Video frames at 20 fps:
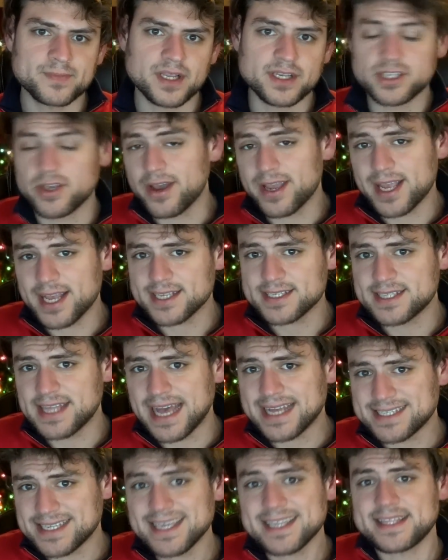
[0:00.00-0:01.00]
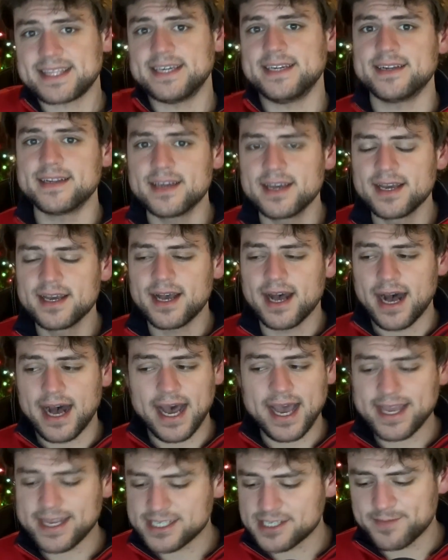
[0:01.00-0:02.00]
So I guess that's it then.
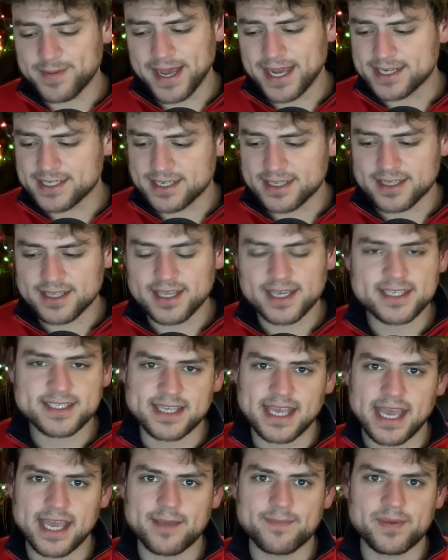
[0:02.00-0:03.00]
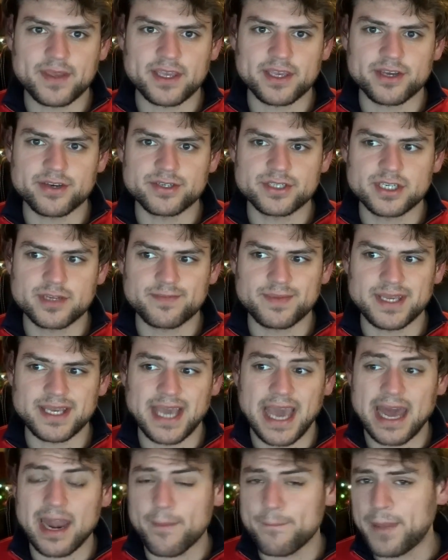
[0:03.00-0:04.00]
I expect this APU to
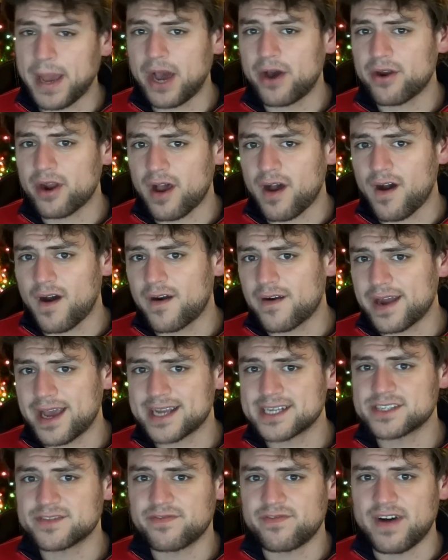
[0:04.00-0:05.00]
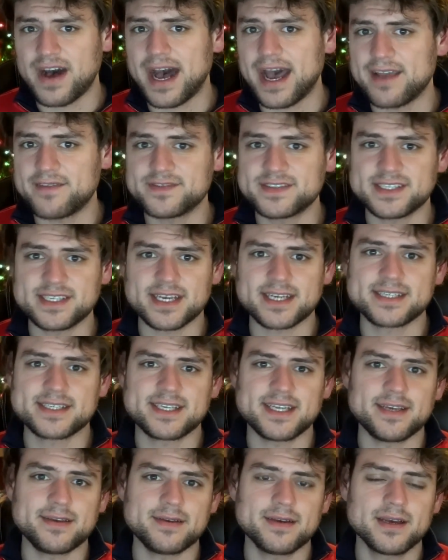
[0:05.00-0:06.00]
be at about RX
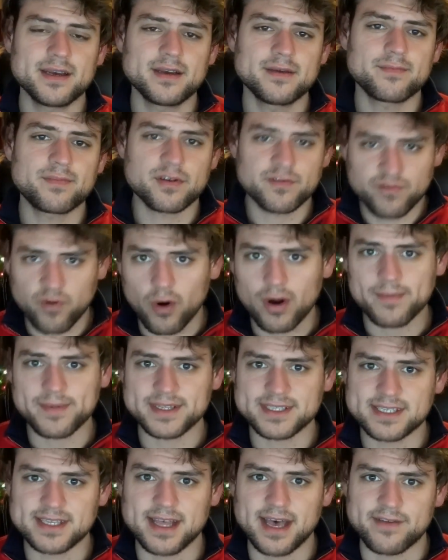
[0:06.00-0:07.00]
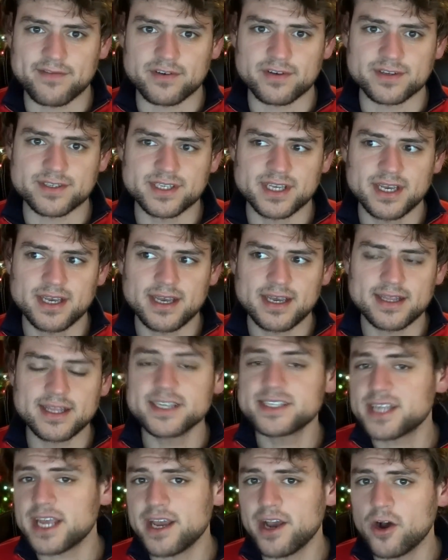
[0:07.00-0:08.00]
560 performance levels. At
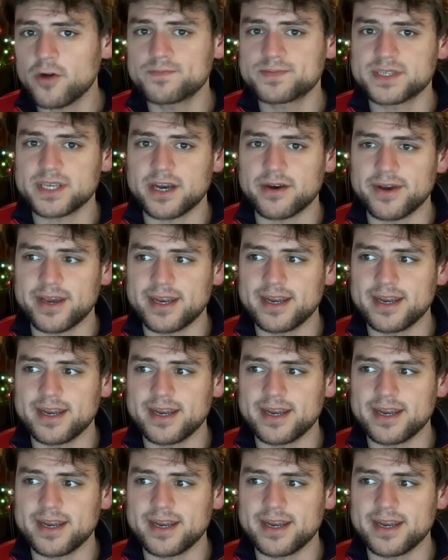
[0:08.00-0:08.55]
least I hope so.